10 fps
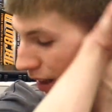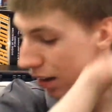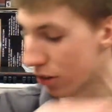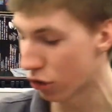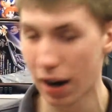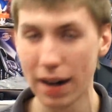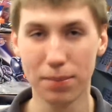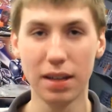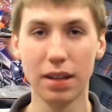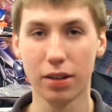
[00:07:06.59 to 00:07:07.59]
They can try
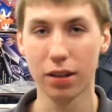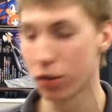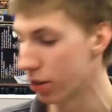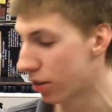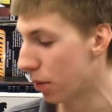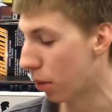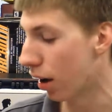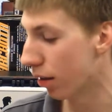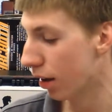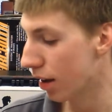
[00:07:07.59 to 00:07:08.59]
to be as close as they
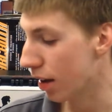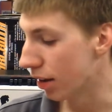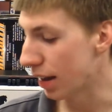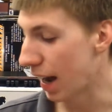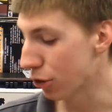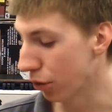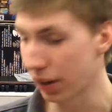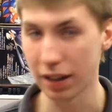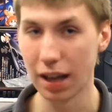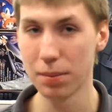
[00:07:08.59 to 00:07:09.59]
want to the actual
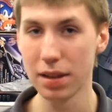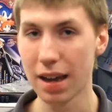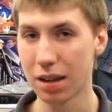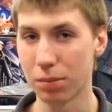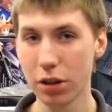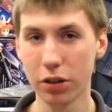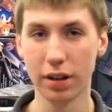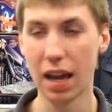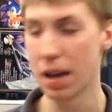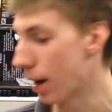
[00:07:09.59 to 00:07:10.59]
thing. And I mean, that computer
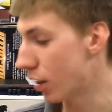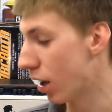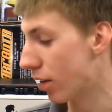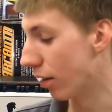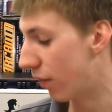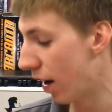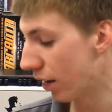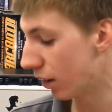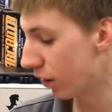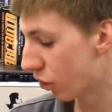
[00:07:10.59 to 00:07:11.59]
in game actually does a
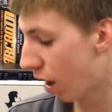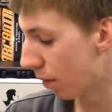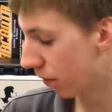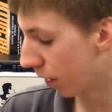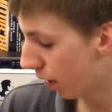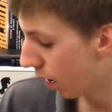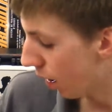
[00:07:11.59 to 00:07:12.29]
very good job of it.